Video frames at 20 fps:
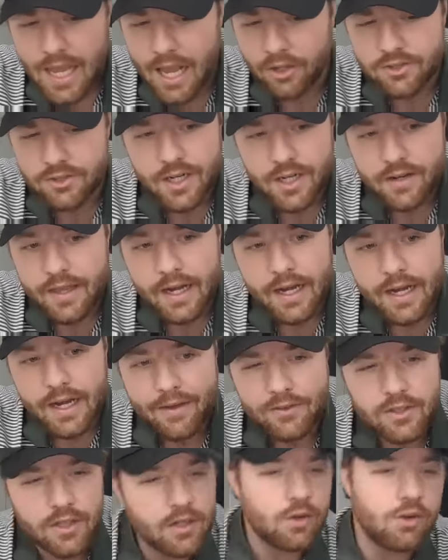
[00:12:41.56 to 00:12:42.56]
outside of that, I
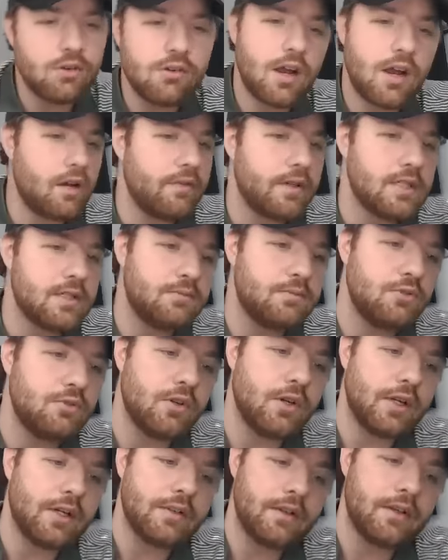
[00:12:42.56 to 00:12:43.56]
haven't done a whole lot of
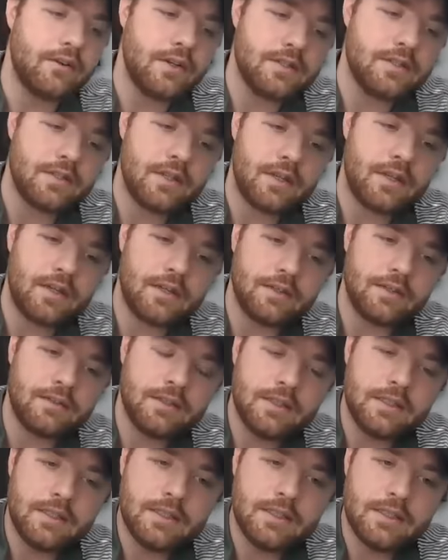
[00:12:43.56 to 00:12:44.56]
exploring. There is a
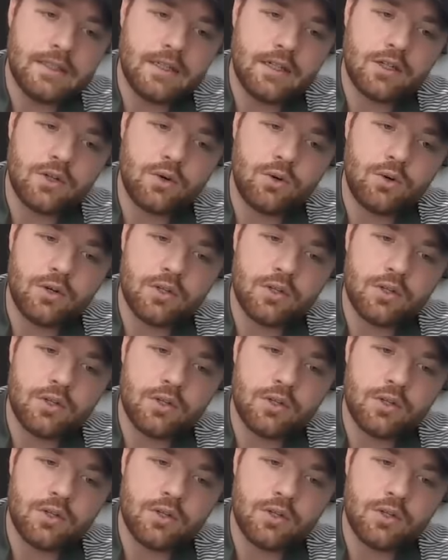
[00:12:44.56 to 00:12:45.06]
course.